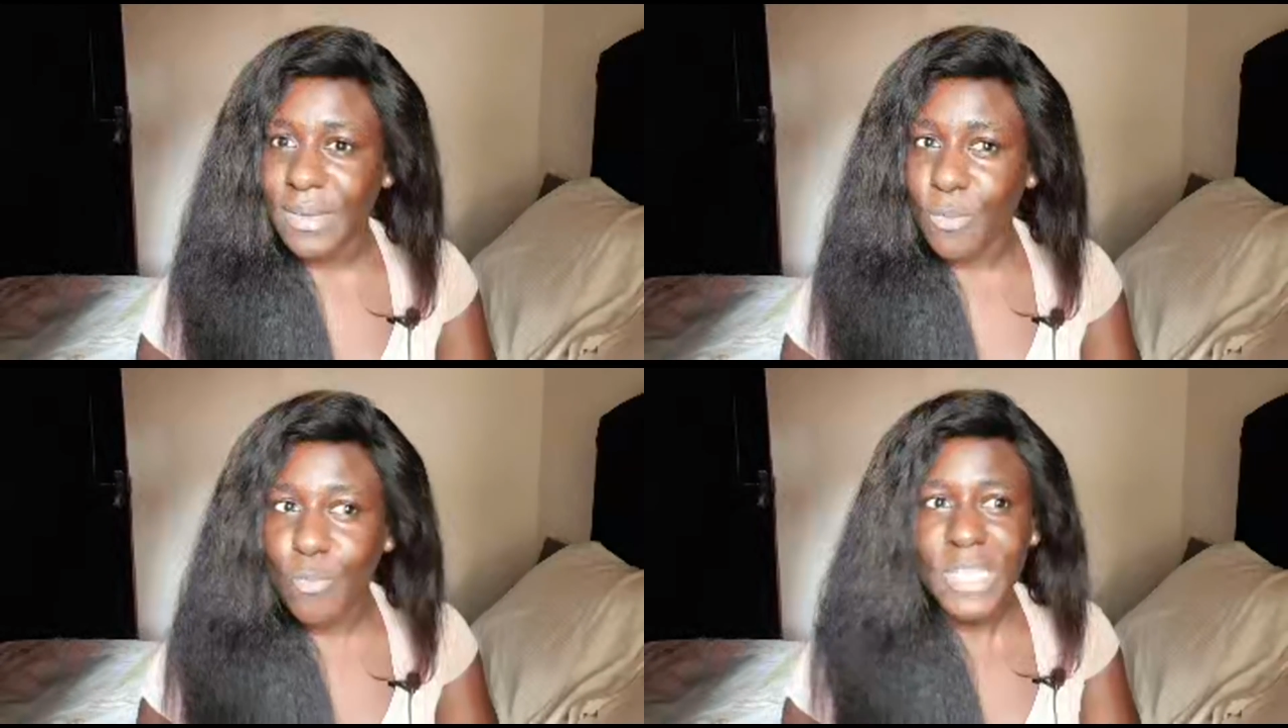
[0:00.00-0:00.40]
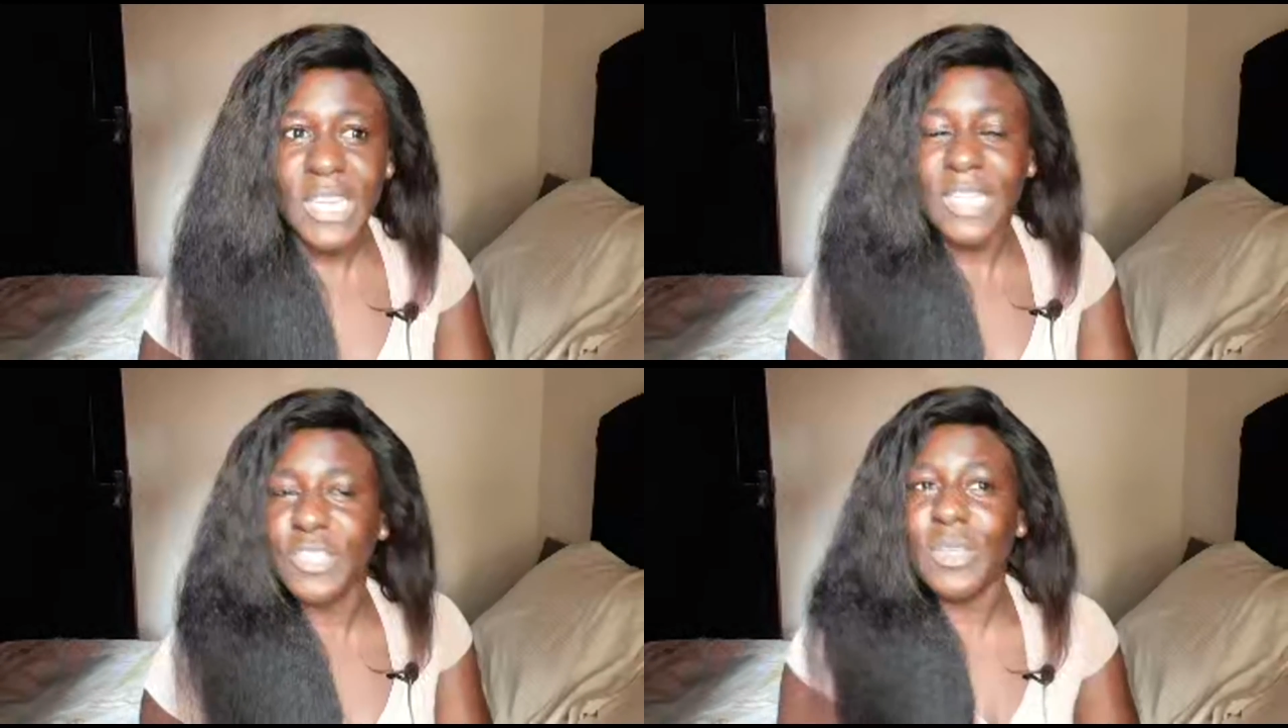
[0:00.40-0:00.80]
Which
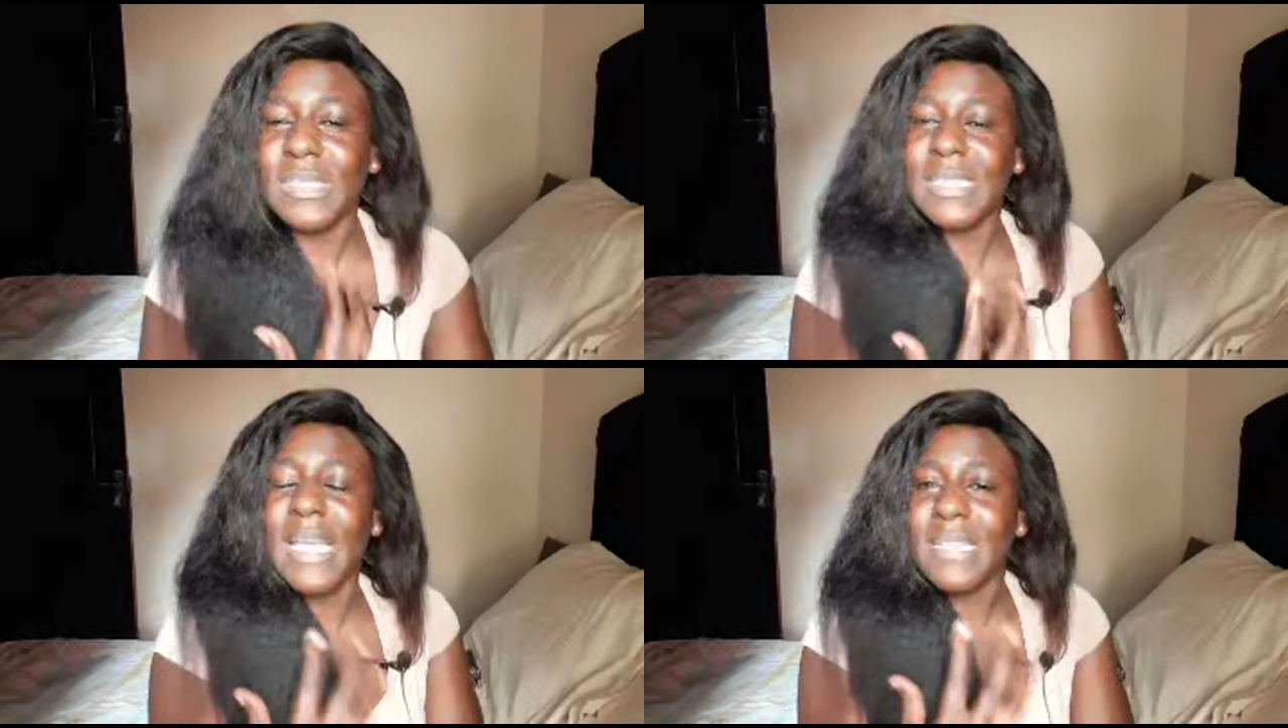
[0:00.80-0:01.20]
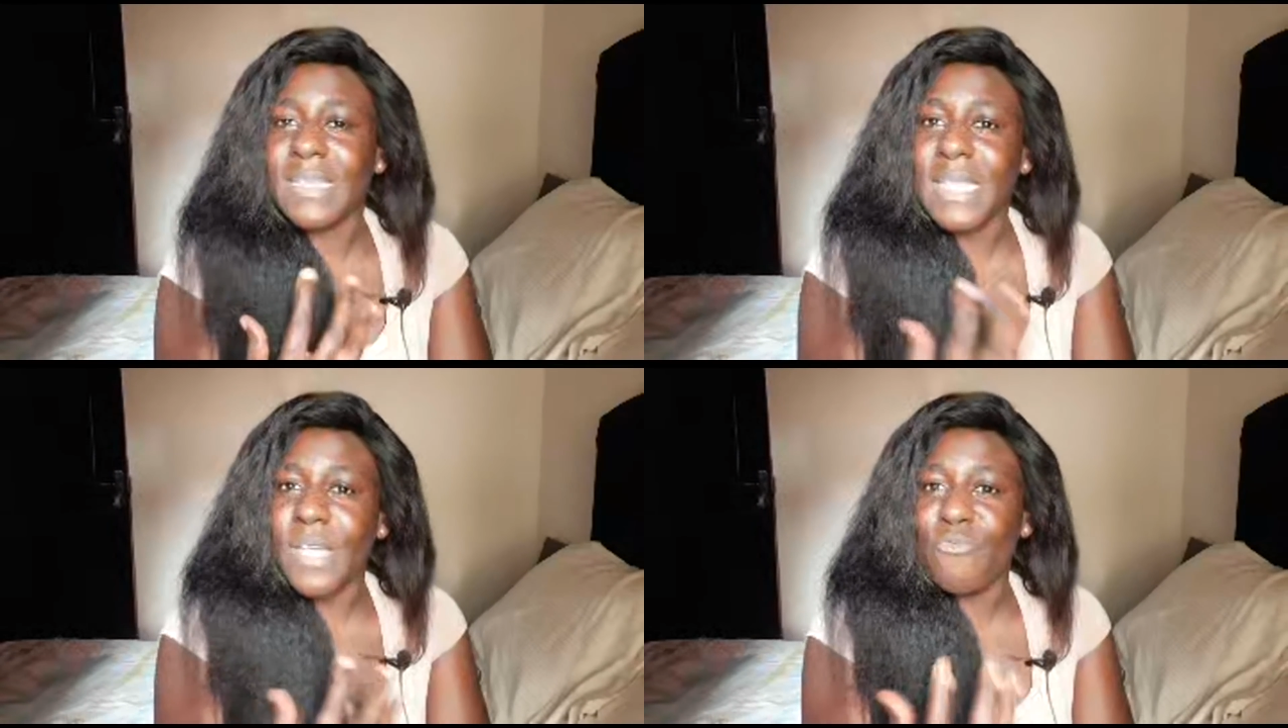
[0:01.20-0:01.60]
I do not see
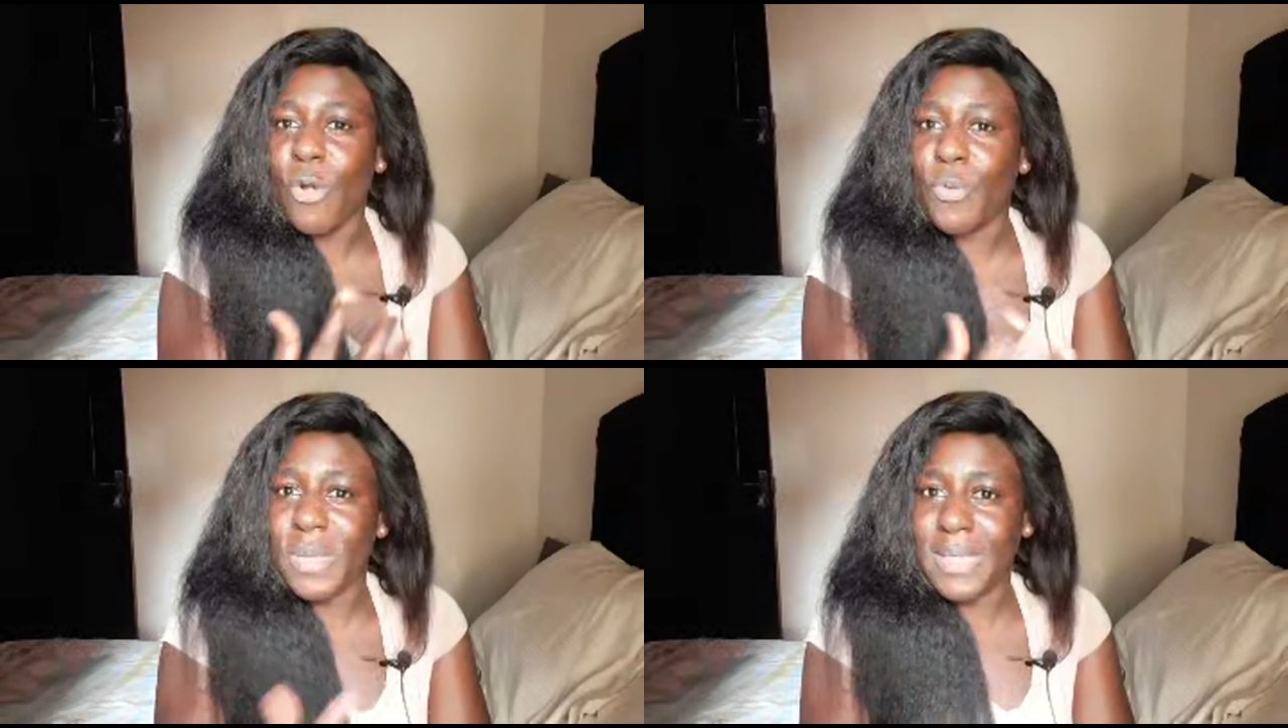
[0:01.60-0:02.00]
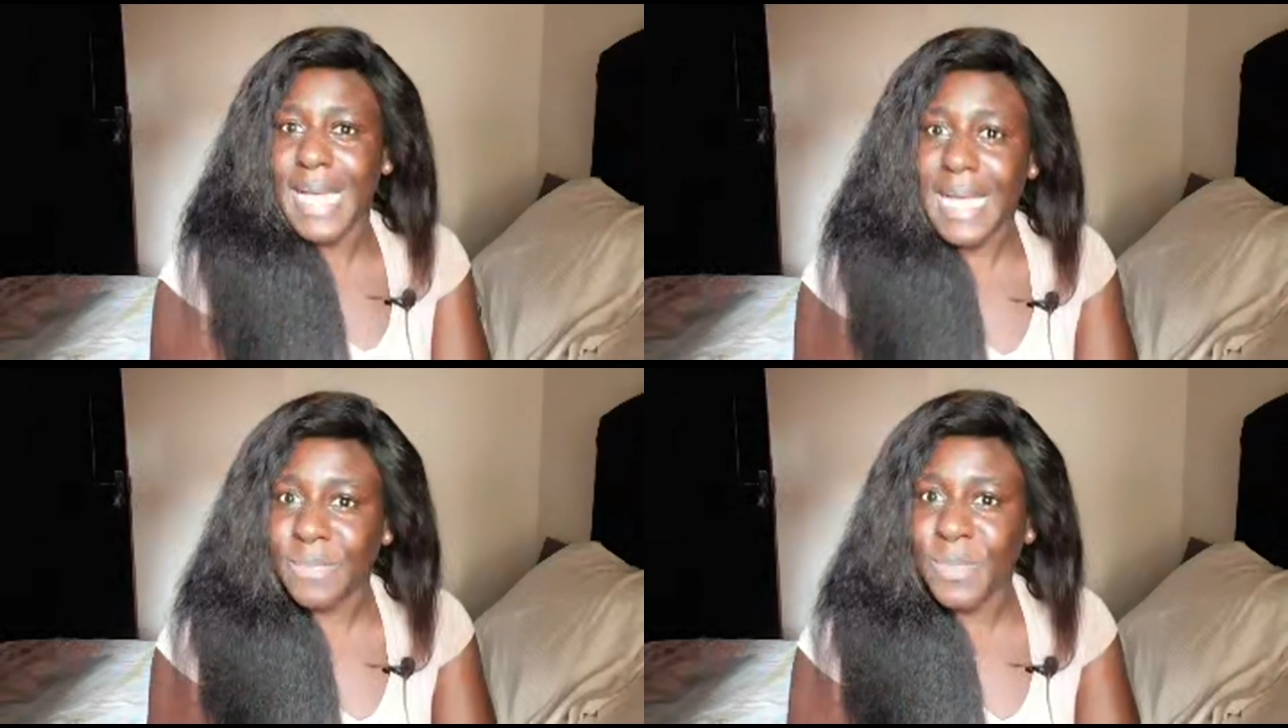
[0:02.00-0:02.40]
anything wrong with
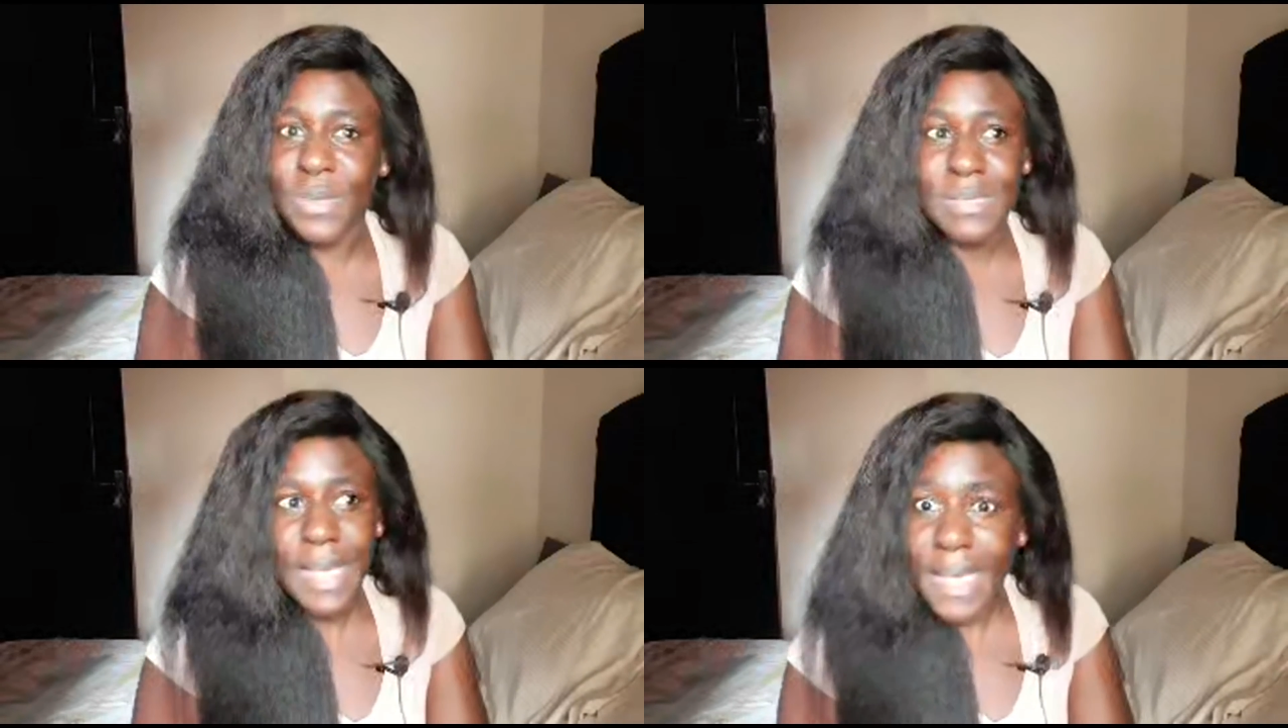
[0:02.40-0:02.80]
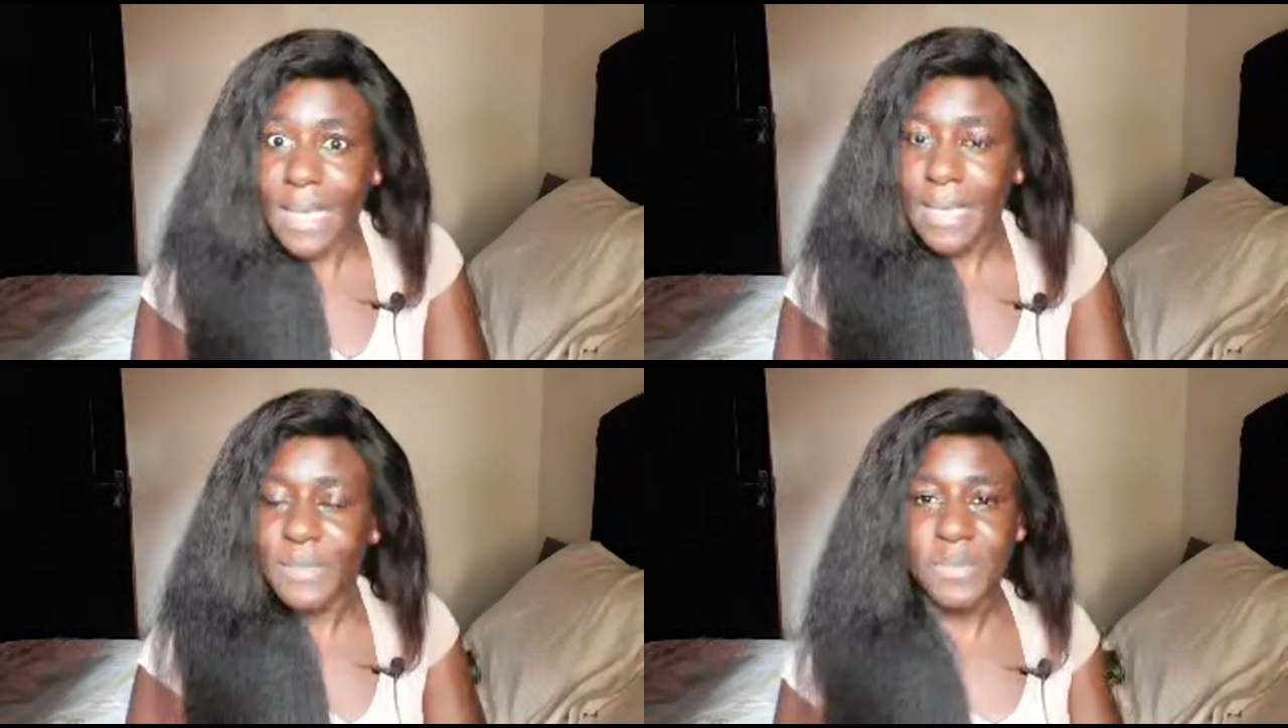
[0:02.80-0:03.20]
that, because hey,